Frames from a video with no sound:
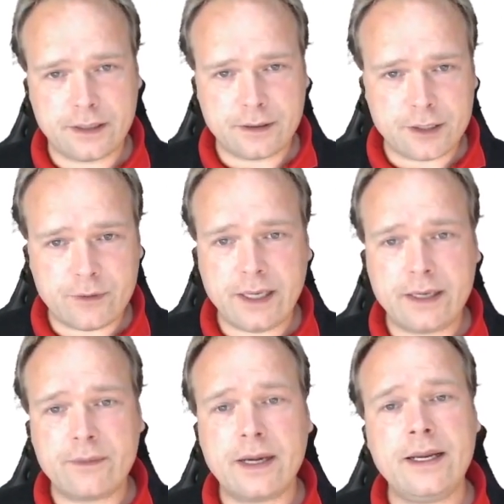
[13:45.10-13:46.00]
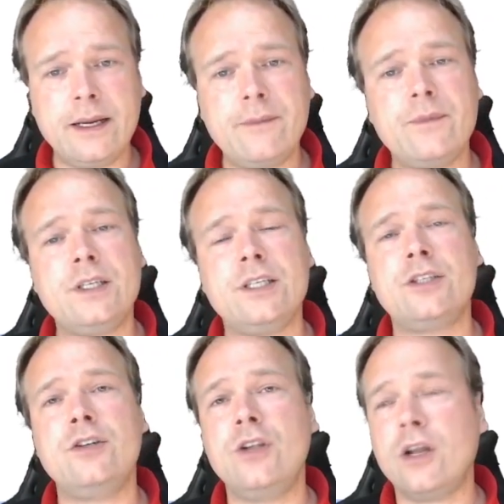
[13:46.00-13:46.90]
constraint right here, which
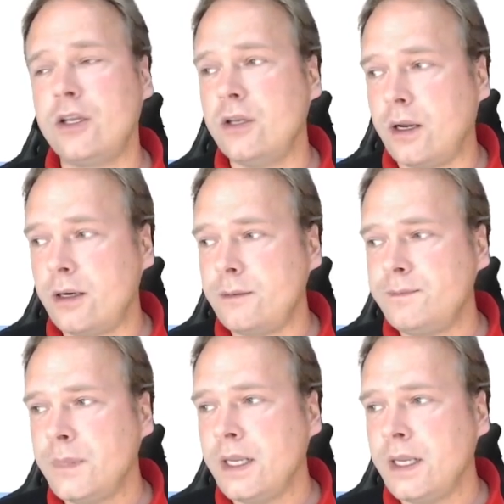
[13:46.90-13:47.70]
is not null.